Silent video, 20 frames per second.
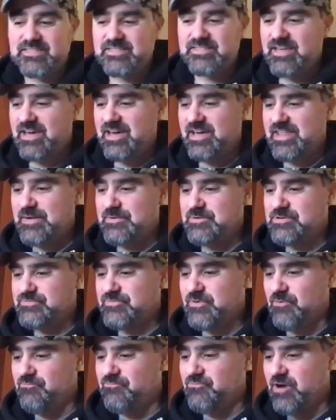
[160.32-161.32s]
That was
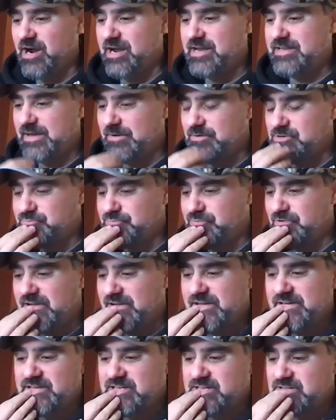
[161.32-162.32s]
from Ray. That was
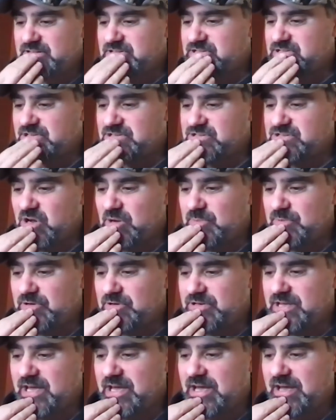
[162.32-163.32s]
brilliant. The
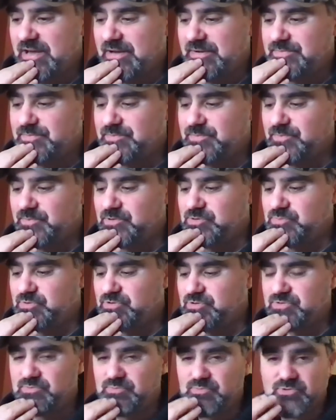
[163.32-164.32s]
assignment
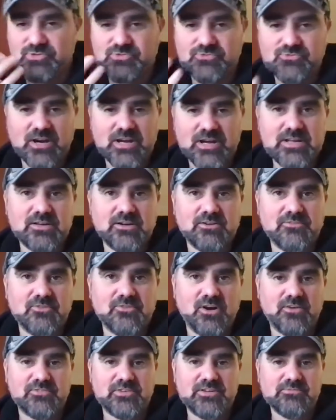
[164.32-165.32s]
was great, and
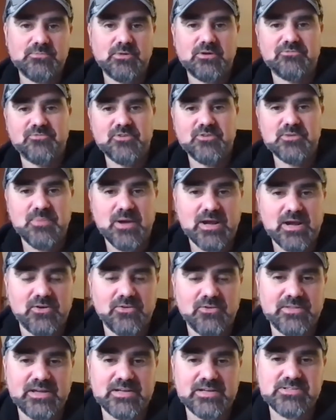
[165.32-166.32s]
I've given my feedback
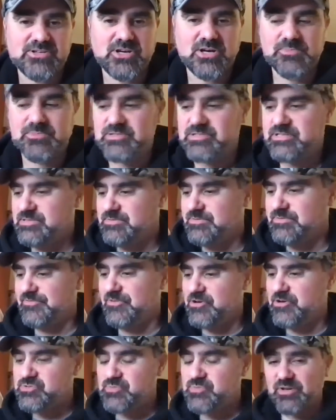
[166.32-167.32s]
on that assignment. So that's the
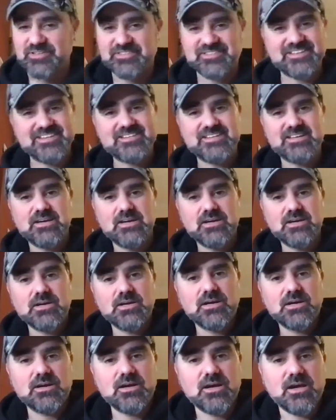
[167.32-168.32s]
first one I did
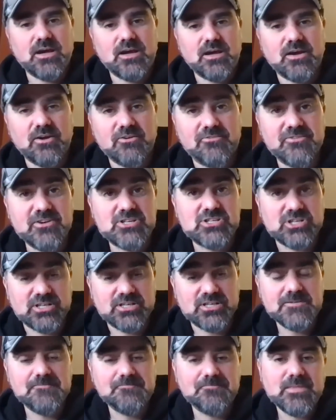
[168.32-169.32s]

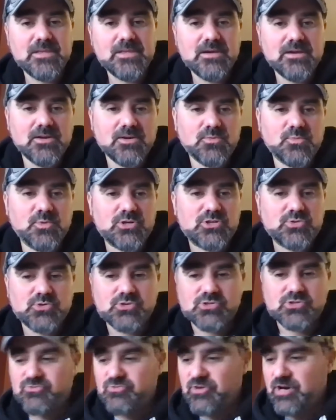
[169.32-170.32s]
officially, which
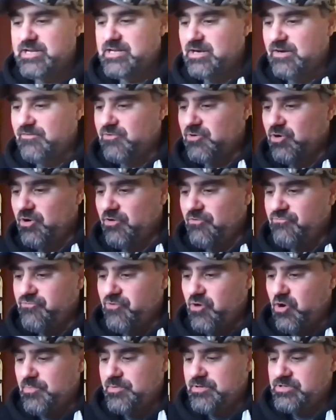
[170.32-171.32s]
was great. I've got
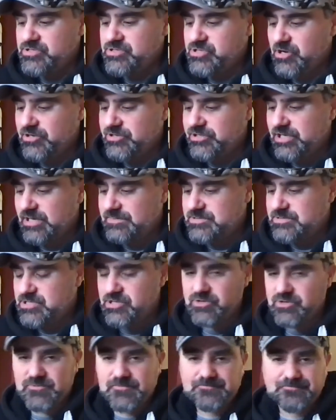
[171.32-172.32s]
Rob, who signed up
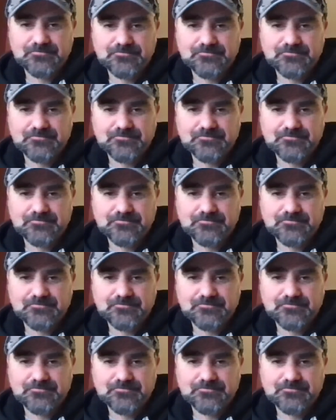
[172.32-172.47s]
too.